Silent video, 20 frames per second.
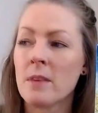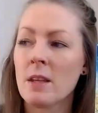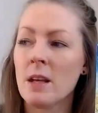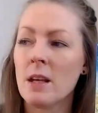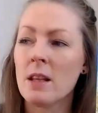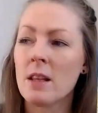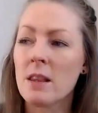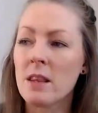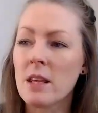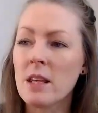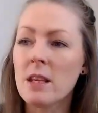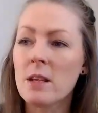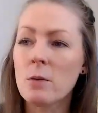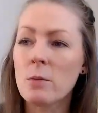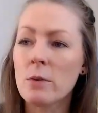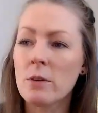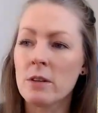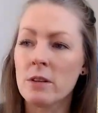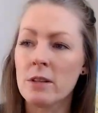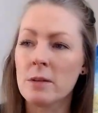and think you
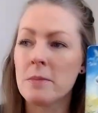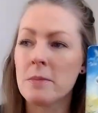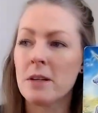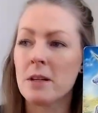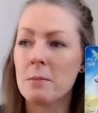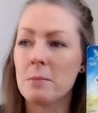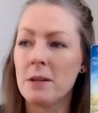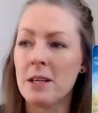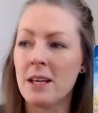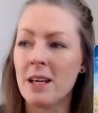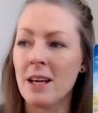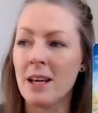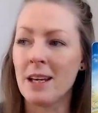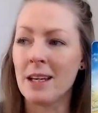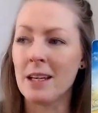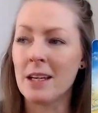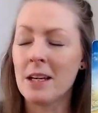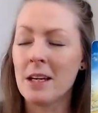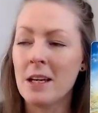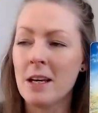were a limited
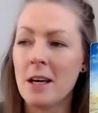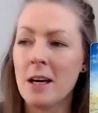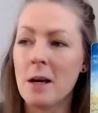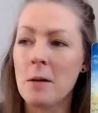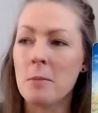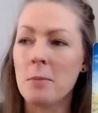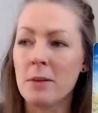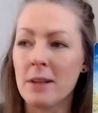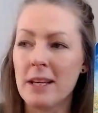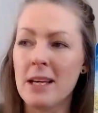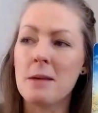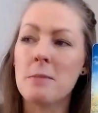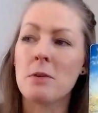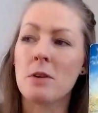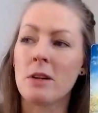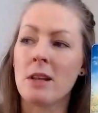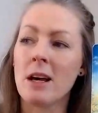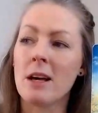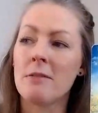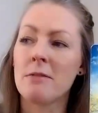being and blame
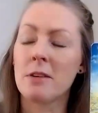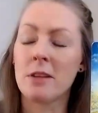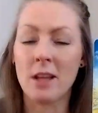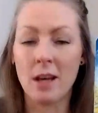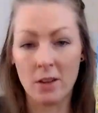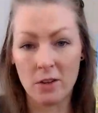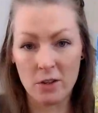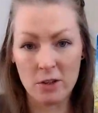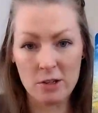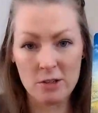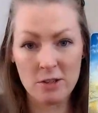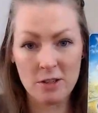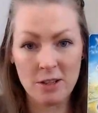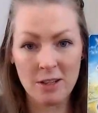your life on others.